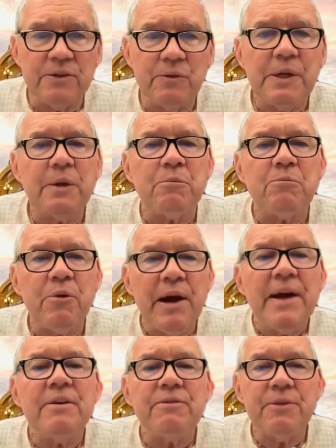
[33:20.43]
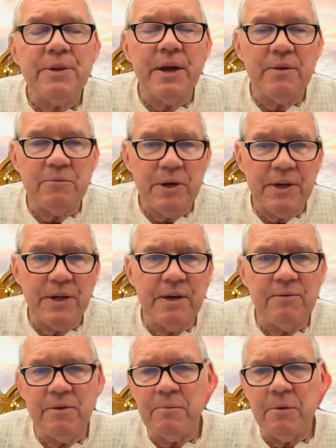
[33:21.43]
We can pray for them. We can
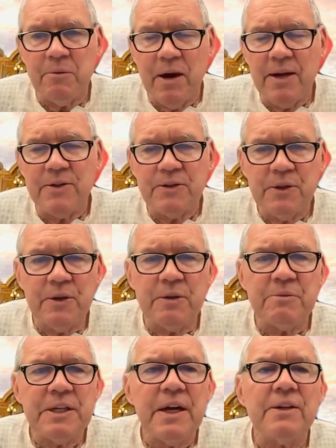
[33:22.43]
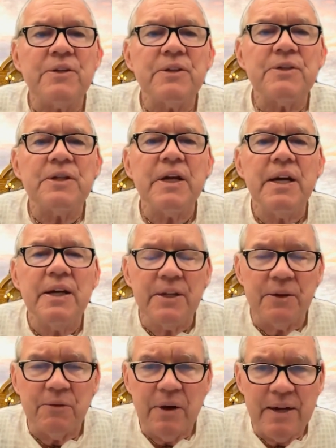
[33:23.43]
give them the right circumstances,
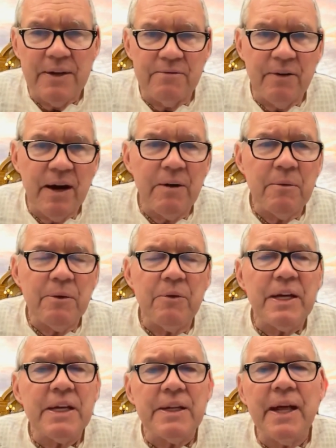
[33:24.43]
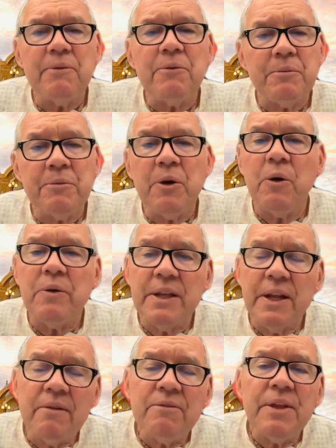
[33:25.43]
the right environment. We can let them know we
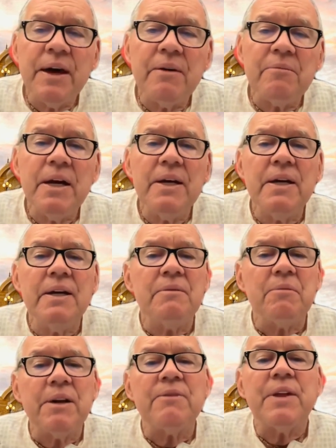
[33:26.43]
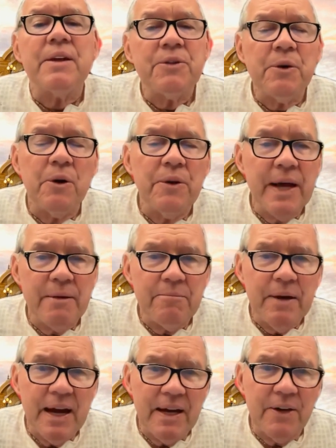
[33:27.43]
love them. But if they throw all that
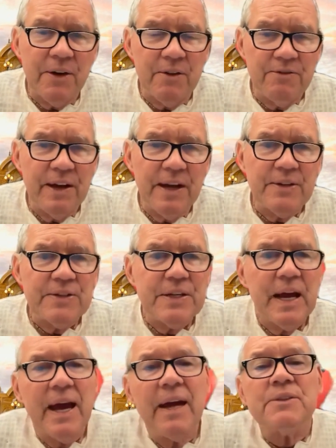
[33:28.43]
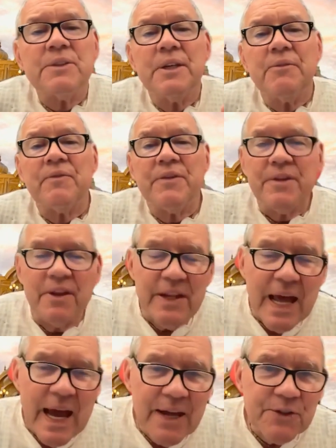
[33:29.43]
back in our face, and the
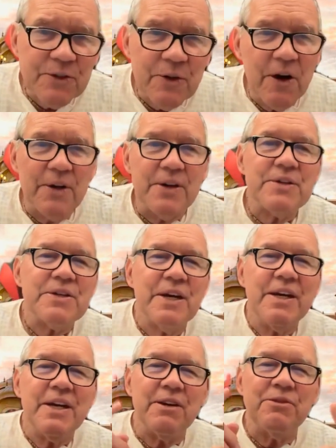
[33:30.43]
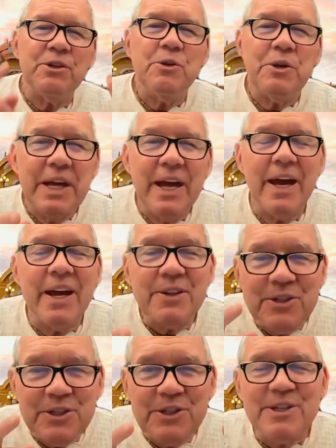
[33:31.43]
last straw is, if you can't
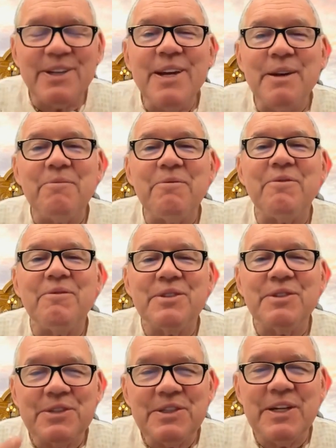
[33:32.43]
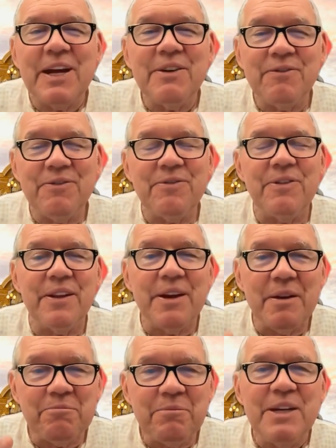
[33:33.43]
sleep safely
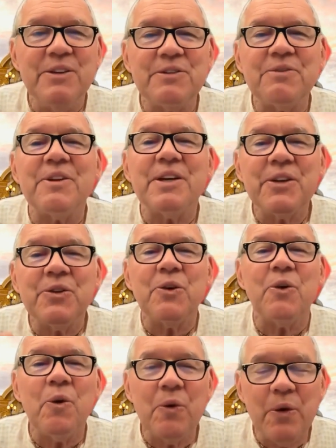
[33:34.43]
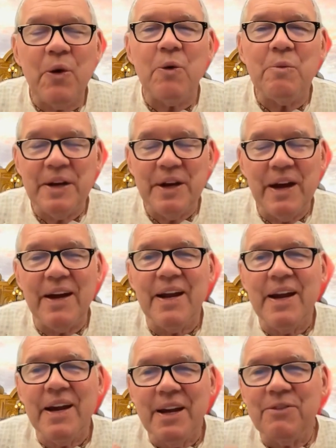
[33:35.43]
and peacefully in your own home at night,
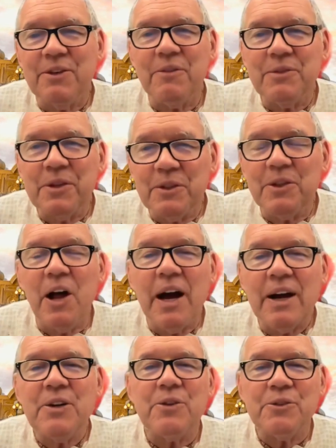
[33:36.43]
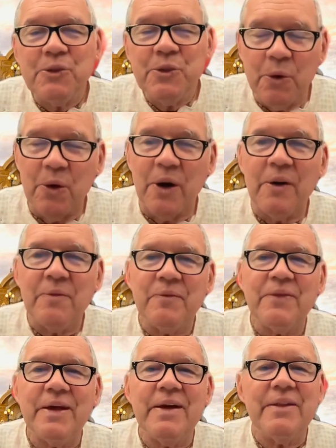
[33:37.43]
if you have to lock your door,
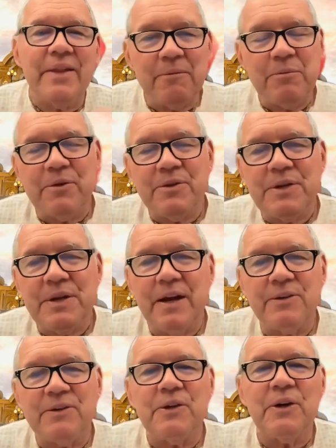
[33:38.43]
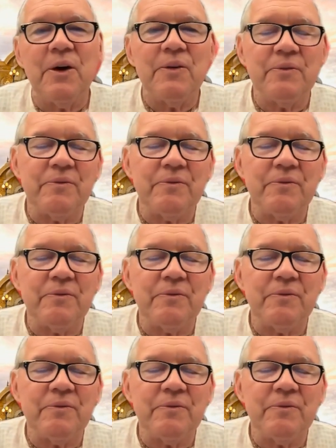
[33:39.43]
that person has to go.